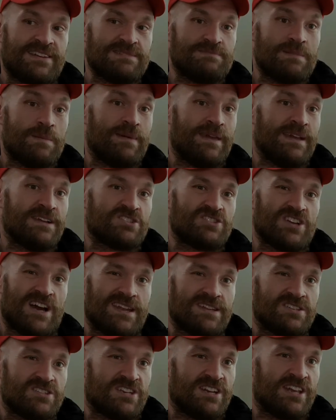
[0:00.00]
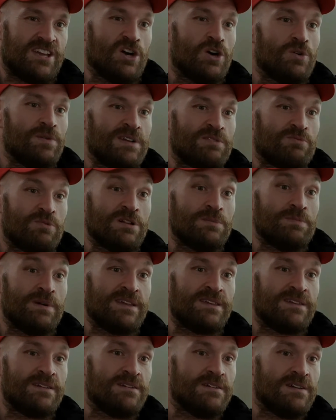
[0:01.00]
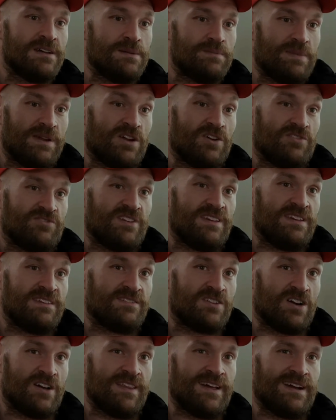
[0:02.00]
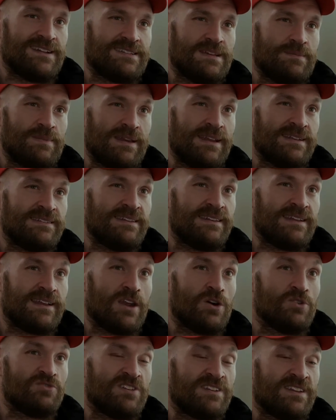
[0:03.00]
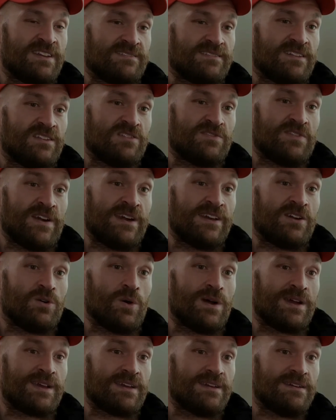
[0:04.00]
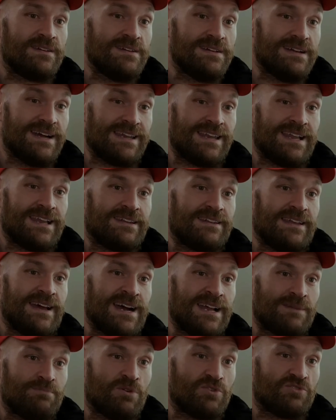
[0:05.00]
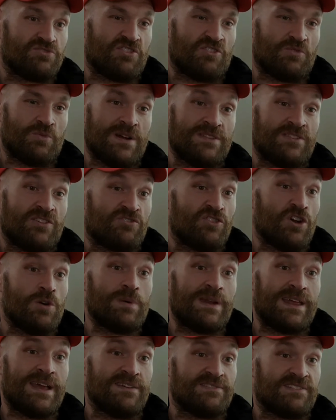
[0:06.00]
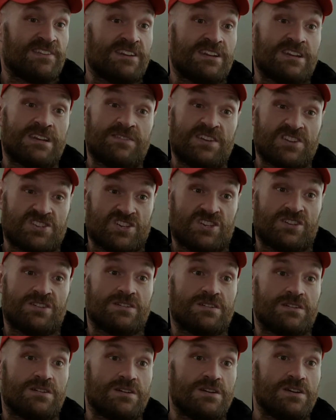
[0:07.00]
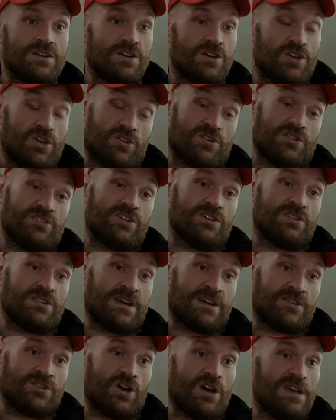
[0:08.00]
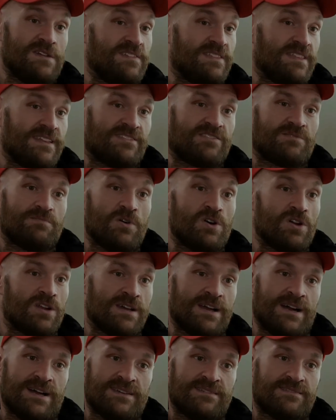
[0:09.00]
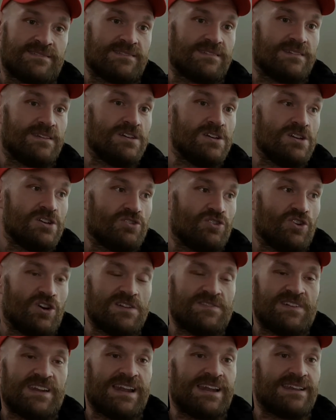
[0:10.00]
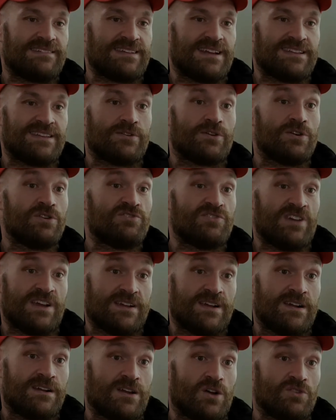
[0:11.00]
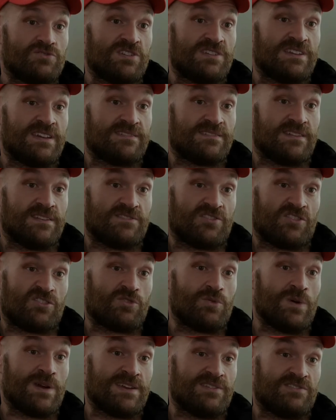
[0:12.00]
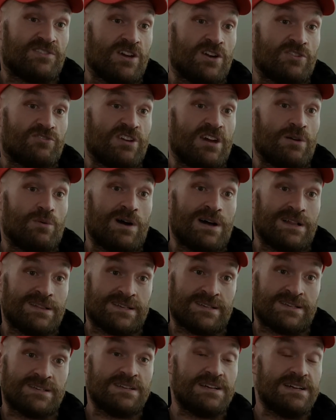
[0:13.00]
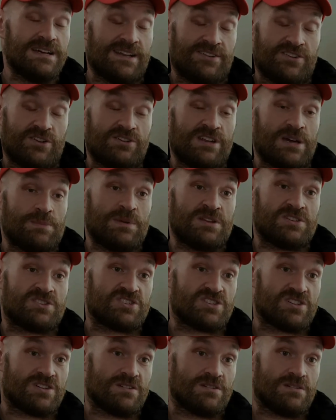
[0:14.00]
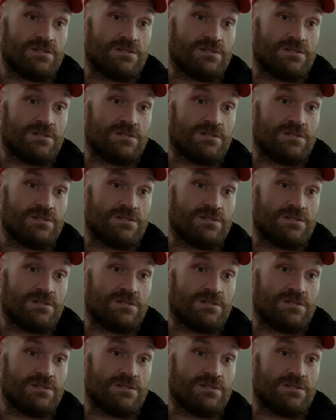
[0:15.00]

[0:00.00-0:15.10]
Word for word: He's my biggest challenge, and he always will be because he's got that ability to close a distance very quick and land hard punches where there's nobody else in the division who can do that. Not even the smaller guys. Not even Alexander Usyk can close the distance as quick as Deontay Wilder and do damage.